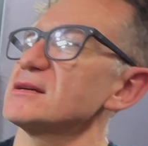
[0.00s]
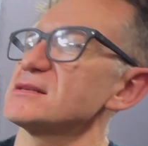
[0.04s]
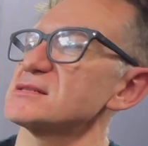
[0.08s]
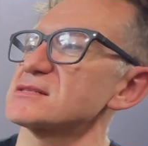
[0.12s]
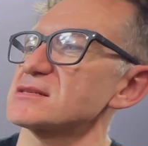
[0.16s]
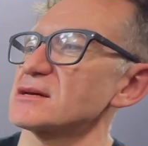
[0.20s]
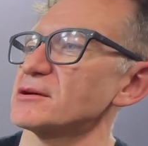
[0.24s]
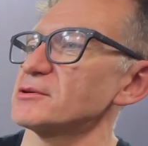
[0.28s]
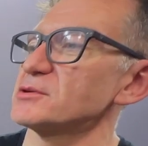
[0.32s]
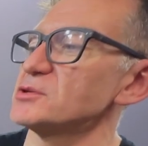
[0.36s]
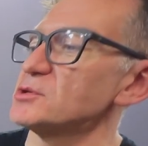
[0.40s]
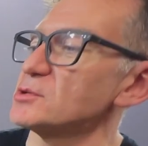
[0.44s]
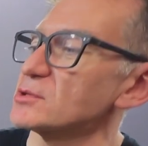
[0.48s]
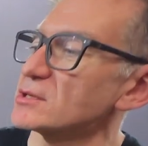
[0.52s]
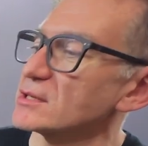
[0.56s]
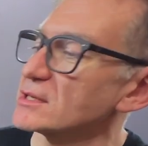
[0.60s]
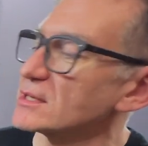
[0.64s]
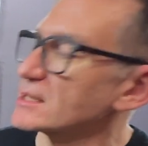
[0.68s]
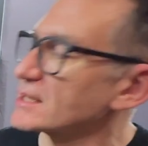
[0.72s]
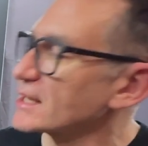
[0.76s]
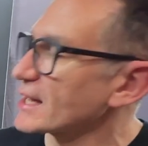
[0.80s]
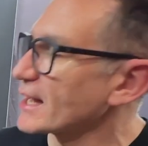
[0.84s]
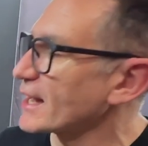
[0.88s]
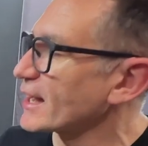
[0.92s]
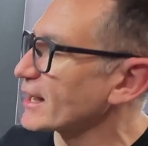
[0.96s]
So you can
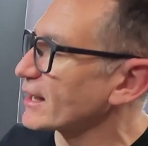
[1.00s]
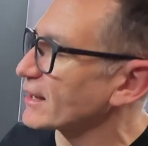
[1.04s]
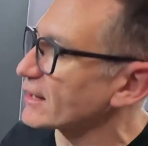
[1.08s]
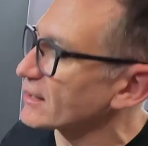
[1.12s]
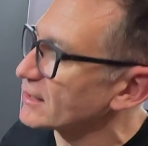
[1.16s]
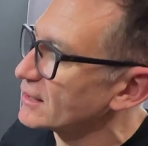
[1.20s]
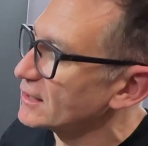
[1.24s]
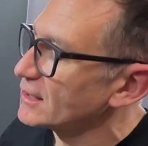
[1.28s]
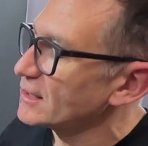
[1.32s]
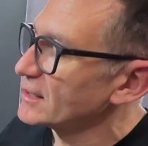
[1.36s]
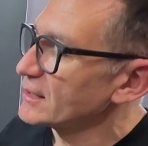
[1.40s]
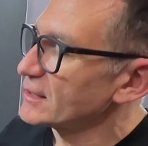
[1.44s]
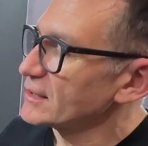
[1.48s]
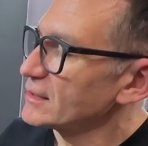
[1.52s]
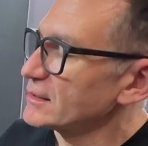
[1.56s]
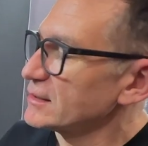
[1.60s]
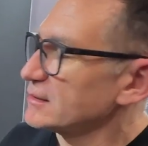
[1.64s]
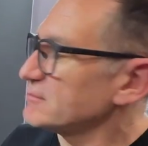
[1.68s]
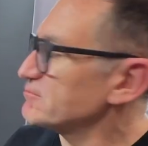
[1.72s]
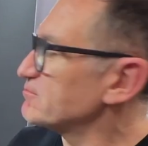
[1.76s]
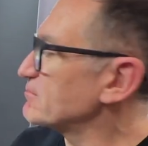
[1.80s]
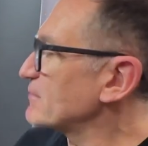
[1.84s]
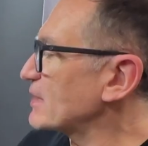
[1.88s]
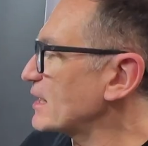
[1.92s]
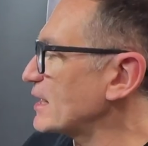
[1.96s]
get,
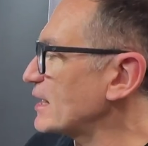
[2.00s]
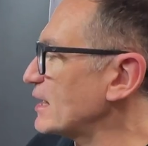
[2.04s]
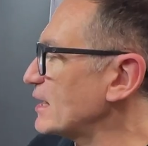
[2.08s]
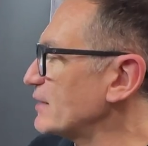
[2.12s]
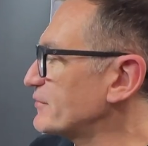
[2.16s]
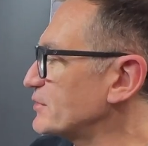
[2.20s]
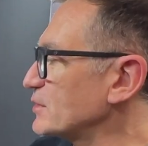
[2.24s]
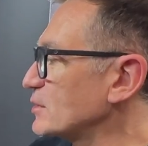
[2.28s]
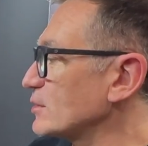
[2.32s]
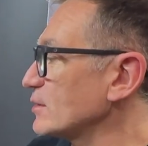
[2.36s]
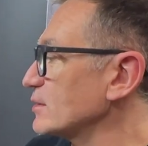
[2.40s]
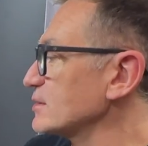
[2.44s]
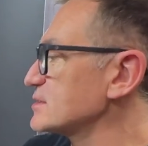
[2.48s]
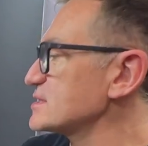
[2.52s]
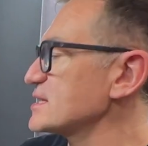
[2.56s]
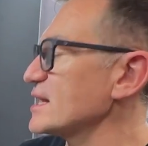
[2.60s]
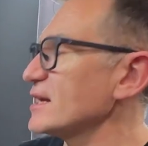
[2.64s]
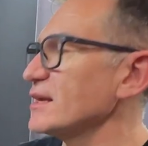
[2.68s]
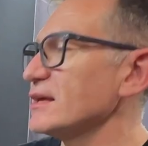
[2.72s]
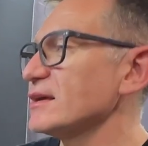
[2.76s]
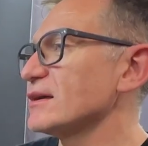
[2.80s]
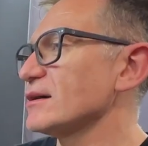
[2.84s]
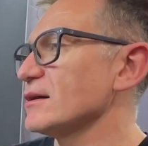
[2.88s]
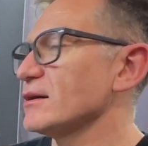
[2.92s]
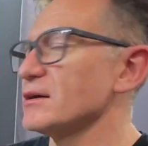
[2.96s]
if you've got a
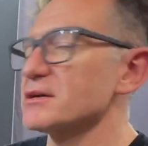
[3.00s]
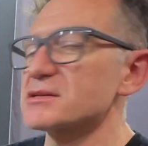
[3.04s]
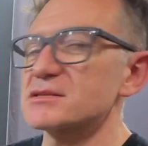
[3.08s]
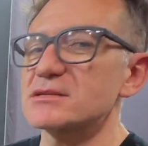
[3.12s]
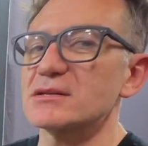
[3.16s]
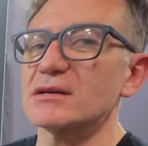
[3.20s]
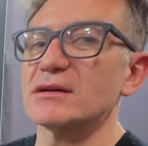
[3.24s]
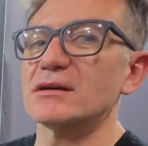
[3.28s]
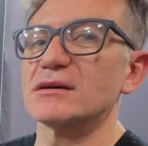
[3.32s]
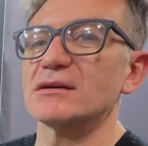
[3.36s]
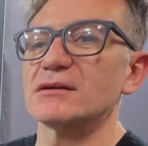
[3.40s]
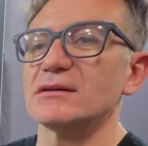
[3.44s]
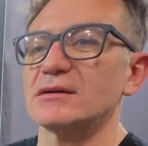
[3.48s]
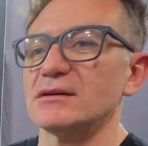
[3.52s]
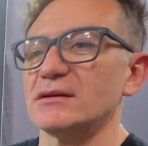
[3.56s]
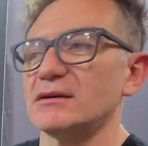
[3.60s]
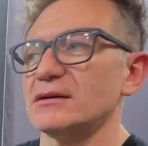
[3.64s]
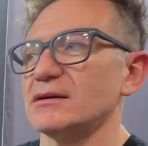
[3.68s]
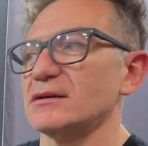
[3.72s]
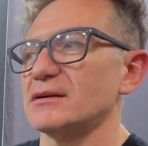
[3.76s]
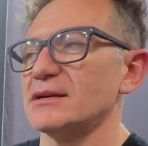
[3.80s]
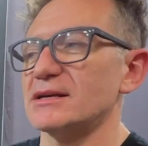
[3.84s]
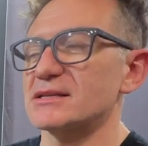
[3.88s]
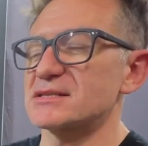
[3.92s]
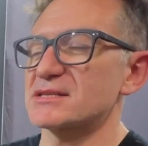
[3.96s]
Telecaster,
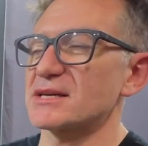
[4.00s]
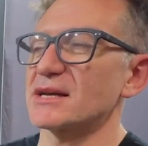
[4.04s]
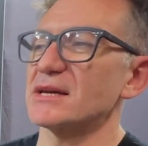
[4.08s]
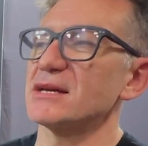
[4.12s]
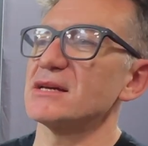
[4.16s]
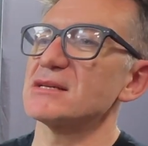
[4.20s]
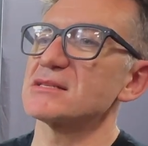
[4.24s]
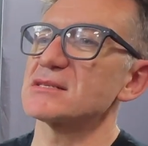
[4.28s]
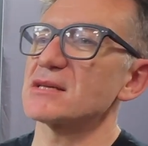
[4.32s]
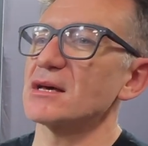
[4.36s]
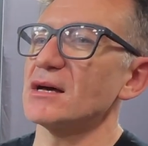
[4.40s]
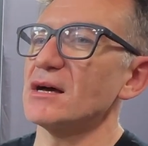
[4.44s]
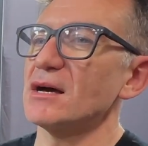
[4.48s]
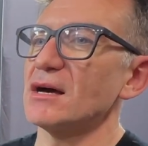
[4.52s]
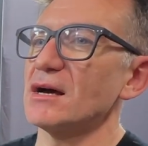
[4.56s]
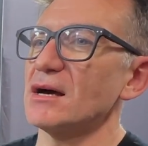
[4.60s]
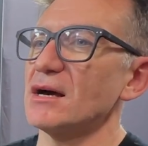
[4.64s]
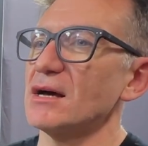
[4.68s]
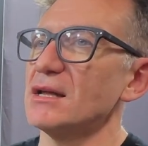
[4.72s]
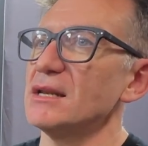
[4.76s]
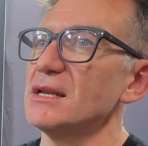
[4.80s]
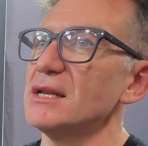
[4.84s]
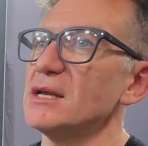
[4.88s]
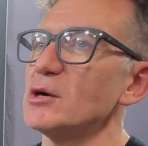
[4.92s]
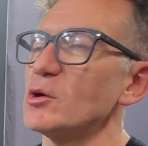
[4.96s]
let's say it's
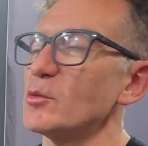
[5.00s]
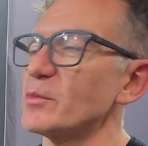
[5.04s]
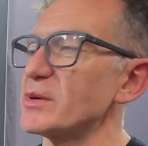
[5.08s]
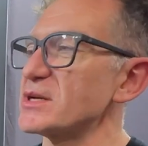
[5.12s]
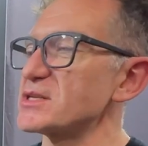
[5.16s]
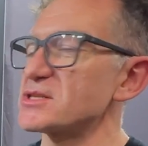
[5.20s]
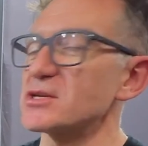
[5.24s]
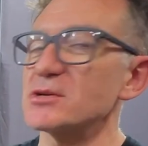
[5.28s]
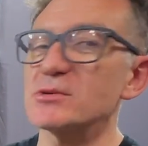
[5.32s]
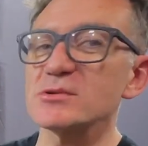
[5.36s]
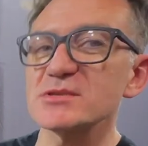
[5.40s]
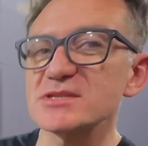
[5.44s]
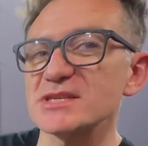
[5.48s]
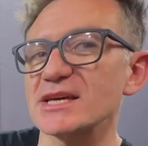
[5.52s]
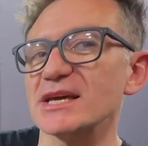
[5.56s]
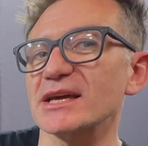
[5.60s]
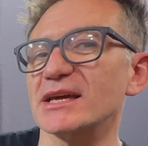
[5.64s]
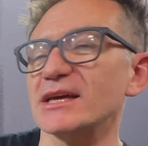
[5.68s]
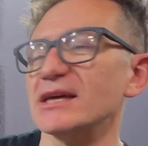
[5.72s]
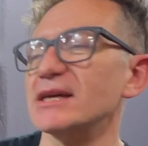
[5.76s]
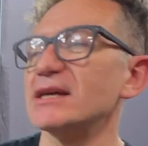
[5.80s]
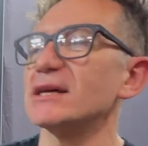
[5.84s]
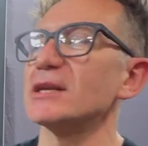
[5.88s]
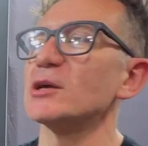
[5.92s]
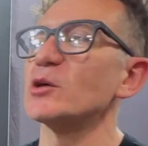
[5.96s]
a little bit too
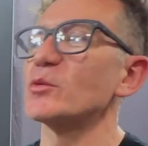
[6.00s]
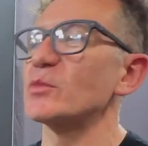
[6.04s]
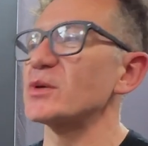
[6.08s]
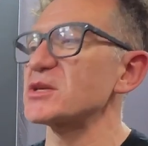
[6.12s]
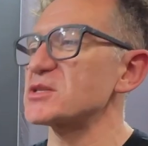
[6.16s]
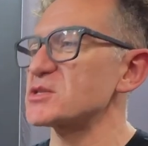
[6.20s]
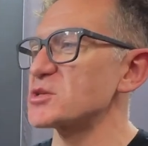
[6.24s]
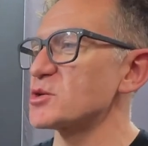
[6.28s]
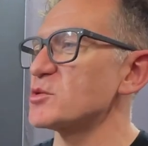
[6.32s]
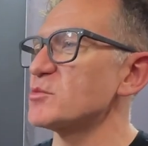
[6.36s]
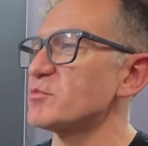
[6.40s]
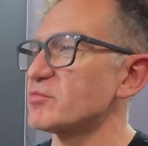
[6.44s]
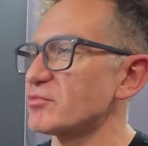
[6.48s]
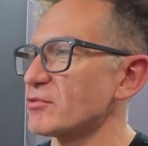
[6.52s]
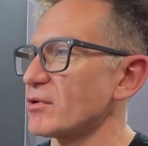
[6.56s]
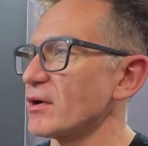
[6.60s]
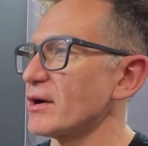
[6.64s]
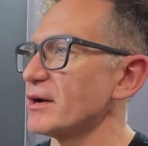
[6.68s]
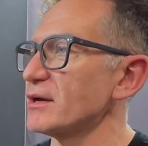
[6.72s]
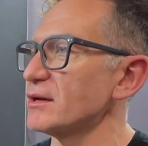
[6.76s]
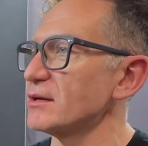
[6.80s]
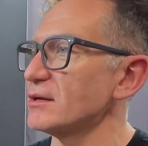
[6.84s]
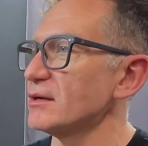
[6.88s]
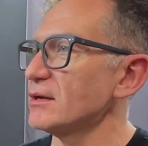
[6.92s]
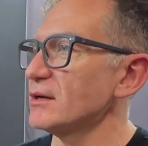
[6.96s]
zingy, a little bit too
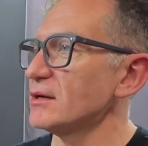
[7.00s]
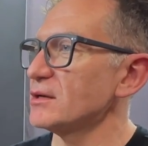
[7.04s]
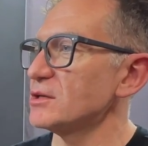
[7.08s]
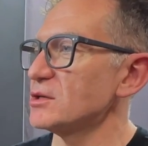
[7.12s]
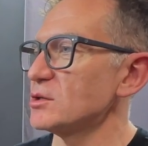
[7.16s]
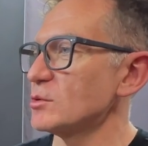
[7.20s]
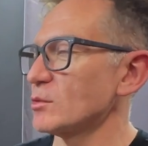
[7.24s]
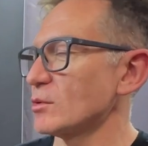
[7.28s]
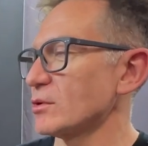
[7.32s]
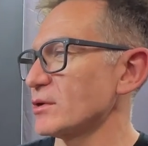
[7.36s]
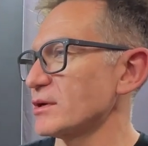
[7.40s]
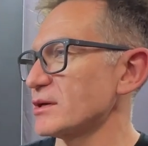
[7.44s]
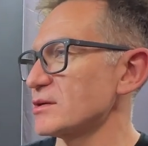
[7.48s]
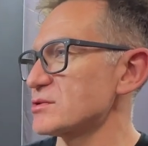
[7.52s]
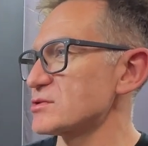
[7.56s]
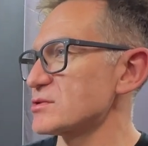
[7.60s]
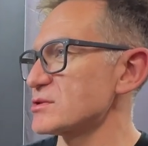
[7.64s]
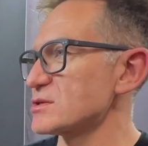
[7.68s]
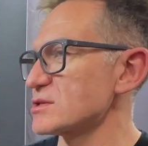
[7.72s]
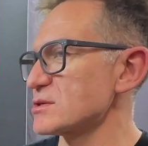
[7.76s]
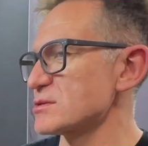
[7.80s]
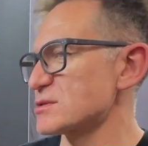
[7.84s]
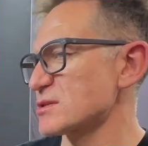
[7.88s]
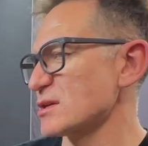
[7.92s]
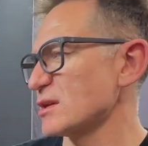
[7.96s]
bright, you want to
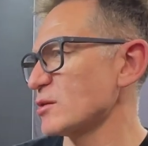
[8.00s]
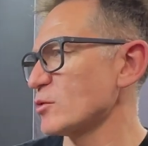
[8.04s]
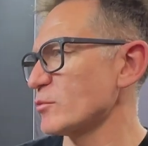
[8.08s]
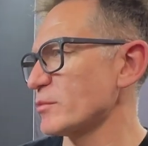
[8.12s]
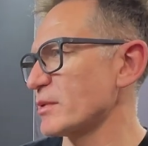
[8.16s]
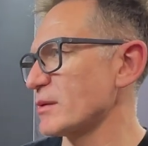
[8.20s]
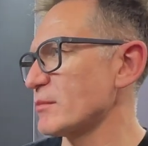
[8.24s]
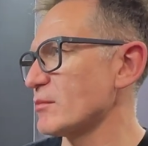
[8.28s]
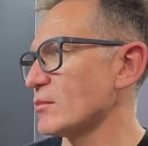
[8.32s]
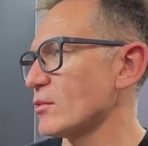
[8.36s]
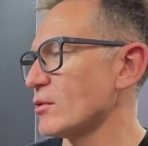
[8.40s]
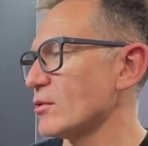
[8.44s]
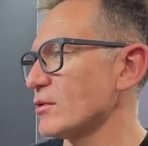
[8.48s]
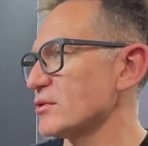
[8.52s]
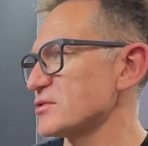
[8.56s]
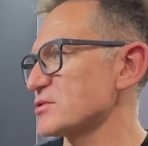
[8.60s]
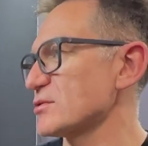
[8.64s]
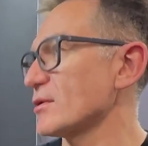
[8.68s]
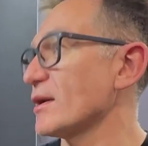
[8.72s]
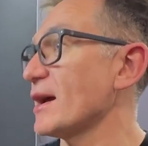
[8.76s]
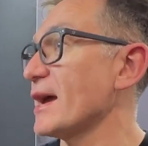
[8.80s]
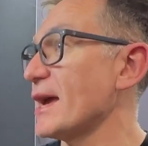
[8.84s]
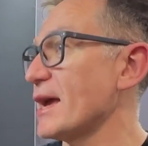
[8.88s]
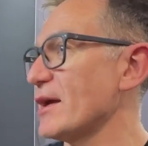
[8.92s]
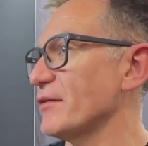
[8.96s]
introduce a little bit more
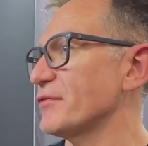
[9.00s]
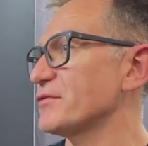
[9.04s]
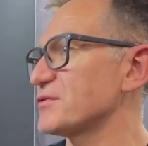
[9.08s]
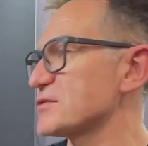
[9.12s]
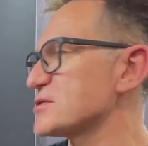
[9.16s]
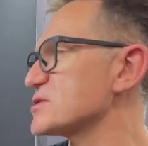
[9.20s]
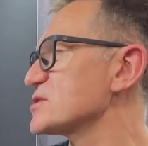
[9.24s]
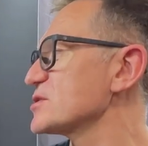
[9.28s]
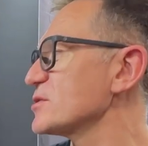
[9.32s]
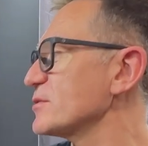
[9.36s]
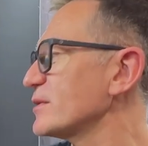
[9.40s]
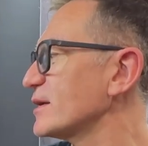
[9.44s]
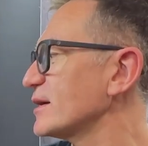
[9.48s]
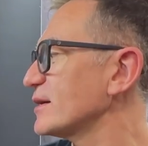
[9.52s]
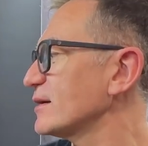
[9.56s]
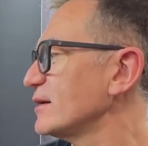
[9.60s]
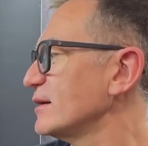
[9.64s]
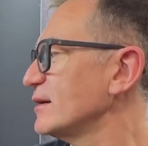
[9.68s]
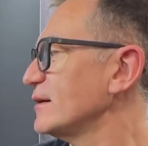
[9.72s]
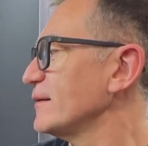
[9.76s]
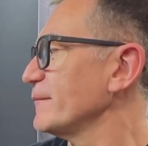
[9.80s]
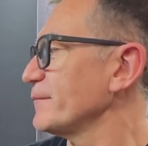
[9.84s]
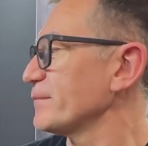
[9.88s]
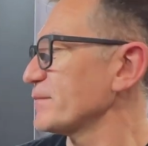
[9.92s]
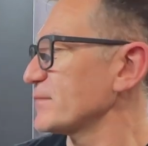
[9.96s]
sort of heft to it,
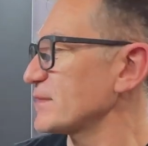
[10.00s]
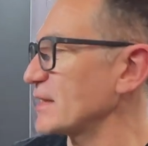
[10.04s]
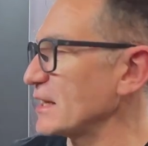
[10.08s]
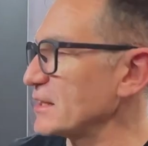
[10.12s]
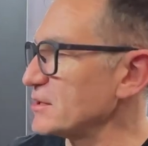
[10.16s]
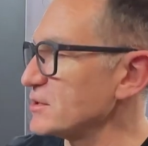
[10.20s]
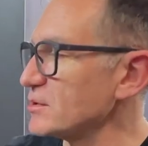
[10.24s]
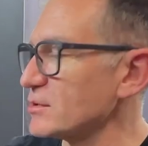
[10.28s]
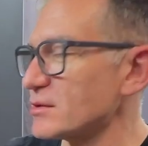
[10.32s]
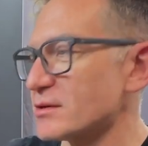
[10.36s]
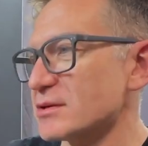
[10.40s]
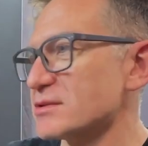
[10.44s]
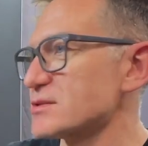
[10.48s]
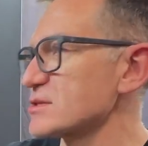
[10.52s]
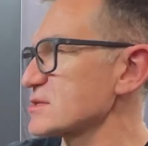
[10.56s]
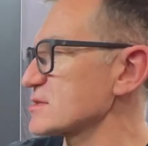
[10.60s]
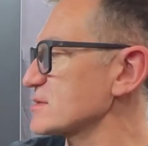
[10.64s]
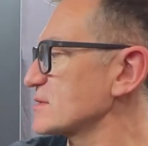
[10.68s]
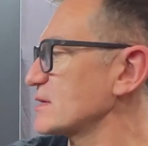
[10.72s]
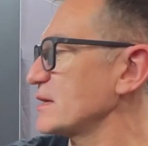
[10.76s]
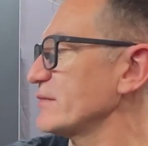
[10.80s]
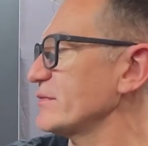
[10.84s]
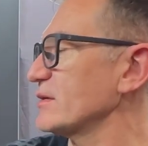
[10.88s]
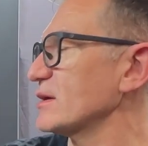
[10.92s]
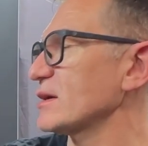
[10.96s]
then you can
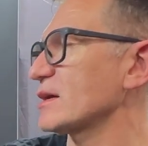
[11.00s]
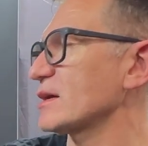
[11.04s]
just give it a